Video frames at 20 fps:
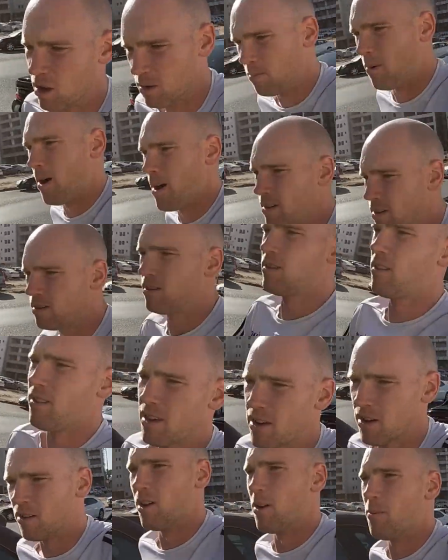two places because
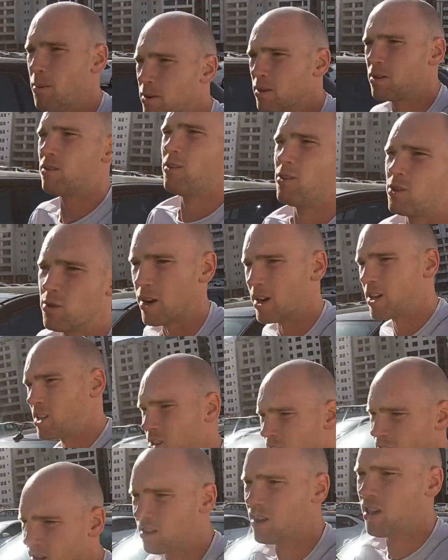they're in opposite
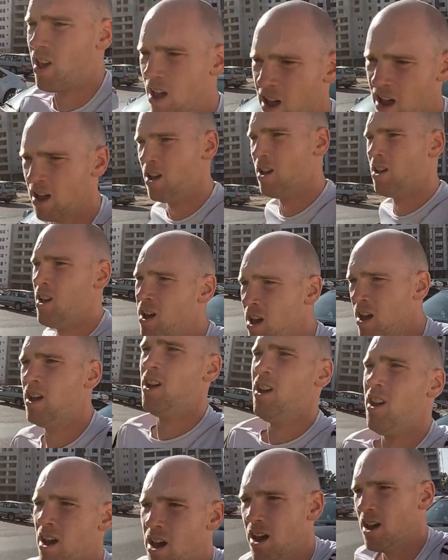directions.
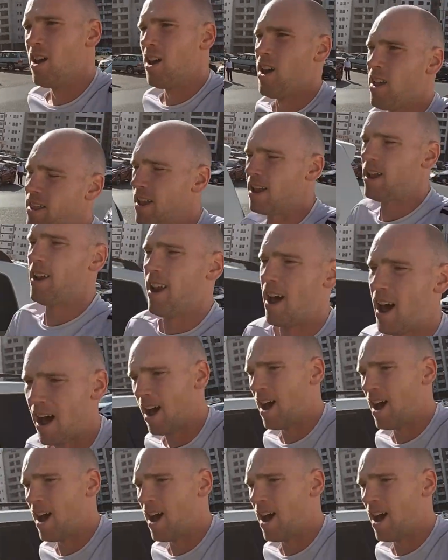And then